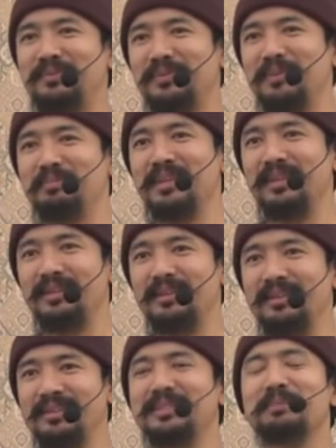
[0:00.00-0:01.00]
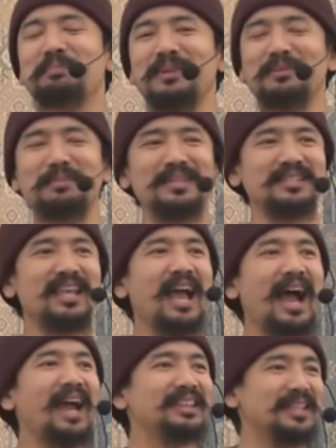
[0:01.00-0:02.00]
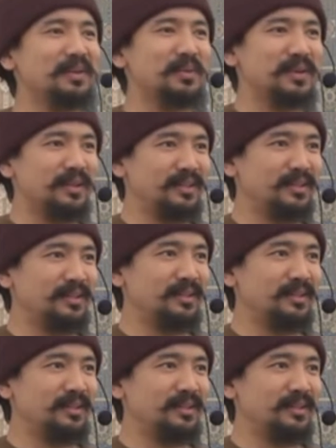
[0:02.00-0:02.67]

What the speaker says: from me, simply means I never,